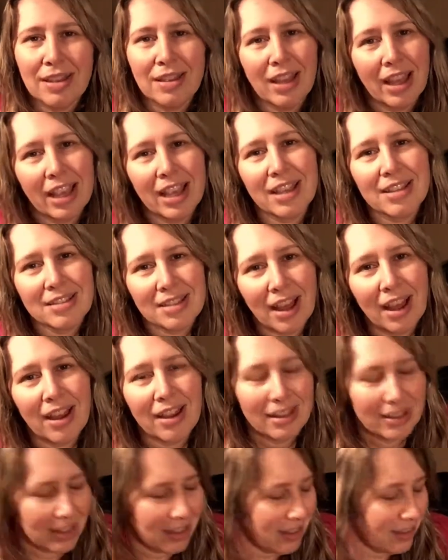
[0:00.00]
And like, is
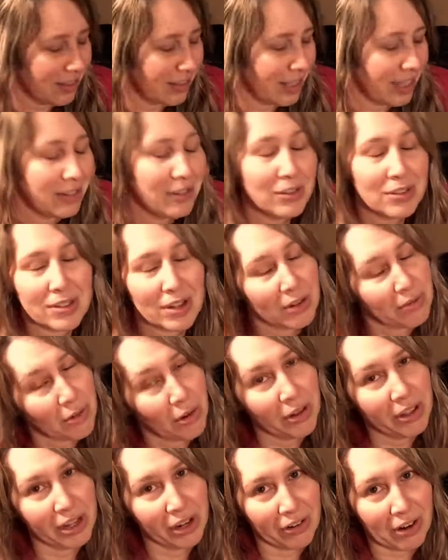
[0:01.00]
that, then you start
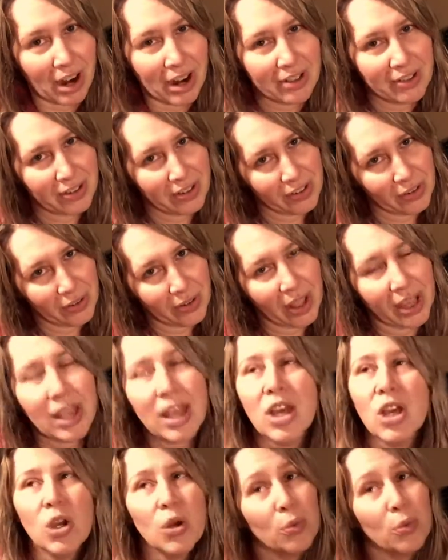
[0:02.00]
rolling your eyes because you're like,